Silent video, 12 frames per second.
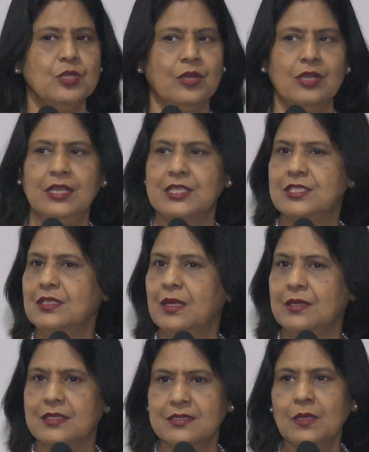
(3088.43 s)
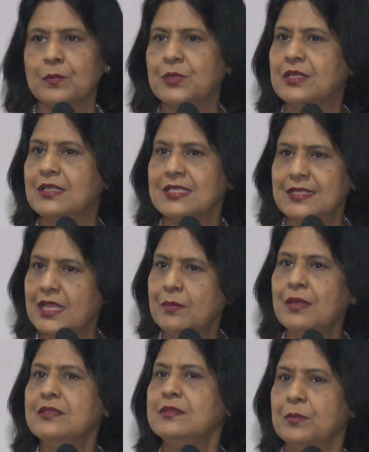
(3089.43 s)
jaw relation doesn't appear the same
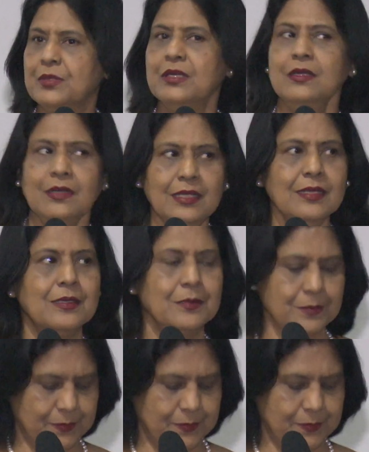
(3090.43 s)
as it appeared earlier.